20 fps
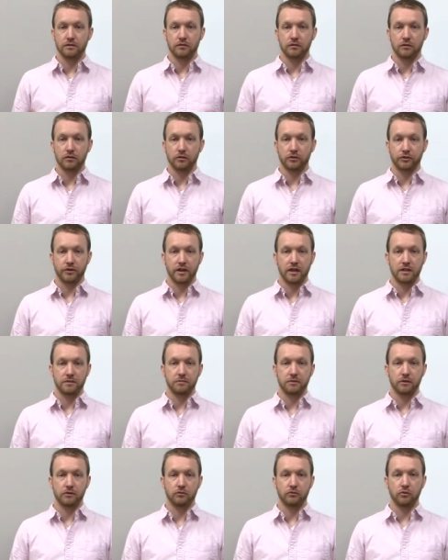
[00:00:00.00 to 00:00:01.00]
the
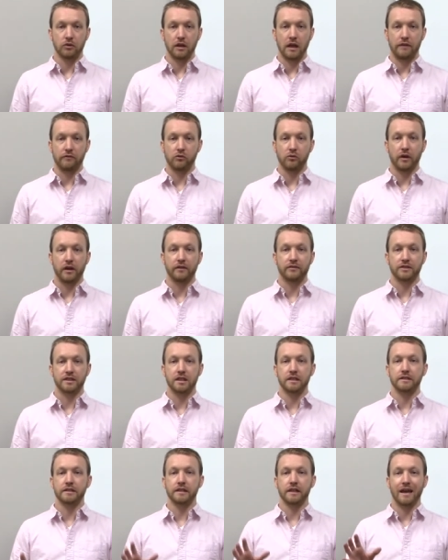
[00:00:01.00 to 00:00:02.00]
neurotransmitter will have a way of
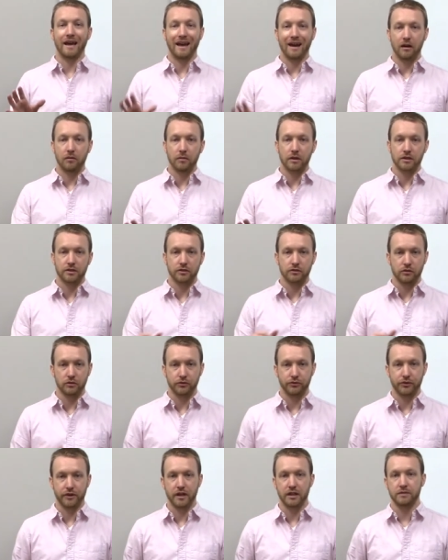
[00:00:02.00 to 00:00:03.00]
sensing how much
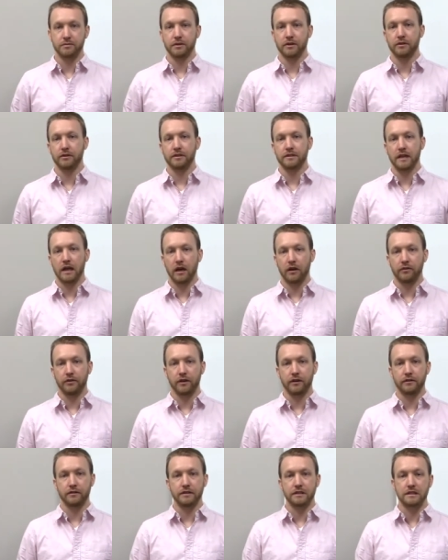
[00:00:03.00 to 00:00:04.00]
neurotransmitter is out
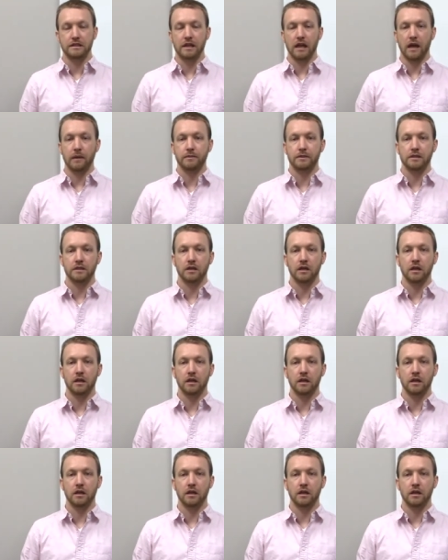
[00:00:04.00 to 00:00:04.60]
there in the synapse.